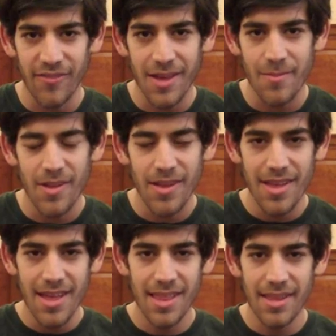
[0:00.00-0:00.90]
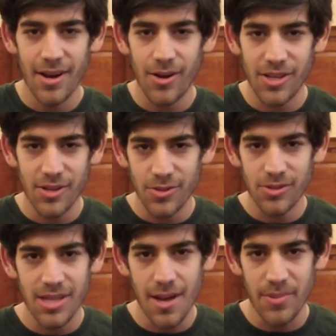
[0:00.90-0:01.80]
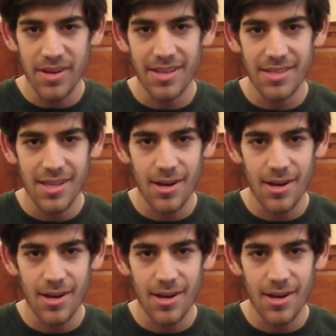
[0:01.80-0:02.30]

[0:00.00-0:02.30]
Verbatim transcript: give them, and there are huge companies